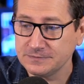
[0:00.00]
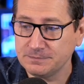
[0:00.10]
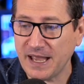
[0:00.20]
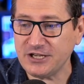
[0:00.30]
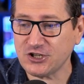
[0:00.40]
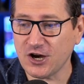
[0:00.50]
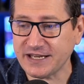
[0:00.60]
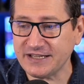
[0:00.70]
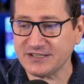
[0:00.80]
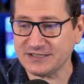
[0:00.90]
by
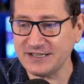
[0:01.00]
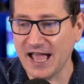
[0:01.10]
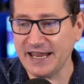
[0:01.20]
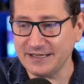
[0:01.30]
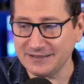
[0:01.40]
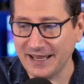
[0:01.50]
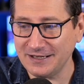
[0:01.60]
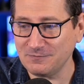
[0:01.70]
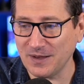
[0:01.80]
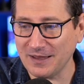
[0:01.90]
darkest night
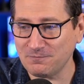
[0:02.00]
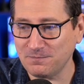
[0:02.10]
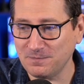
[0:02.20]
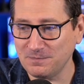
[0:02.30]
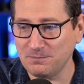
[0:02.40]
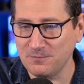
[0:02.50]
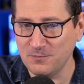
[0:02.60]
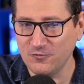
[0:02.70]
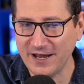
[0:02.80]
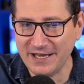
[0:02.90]
and uh,
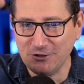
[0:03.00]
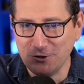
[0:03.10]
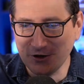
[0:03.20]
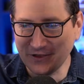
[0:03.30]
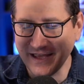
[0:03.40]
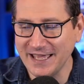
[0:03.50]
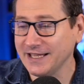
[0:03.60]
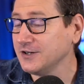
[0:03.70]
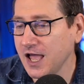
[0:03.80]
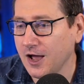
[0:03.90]
ring, do your
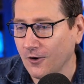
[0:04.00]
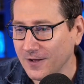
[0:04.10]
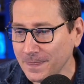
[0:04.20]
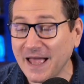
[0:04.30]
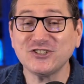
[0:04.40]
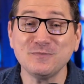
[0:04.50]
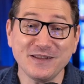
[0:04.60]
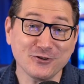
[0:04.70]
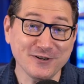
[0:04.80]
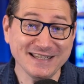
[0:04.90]
thing. No, mm-hmm. that should be
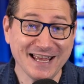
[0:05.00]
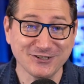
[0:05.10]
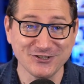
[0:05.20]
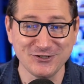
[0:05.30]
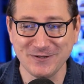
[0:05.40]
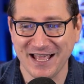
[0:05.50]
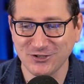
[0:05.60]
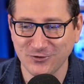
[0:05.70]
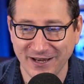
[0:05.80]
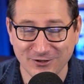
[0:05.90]
the Green Lantern's new
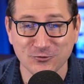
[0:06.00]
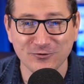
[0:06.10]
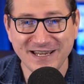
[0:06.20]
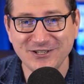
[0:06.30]
catchphrase. Right.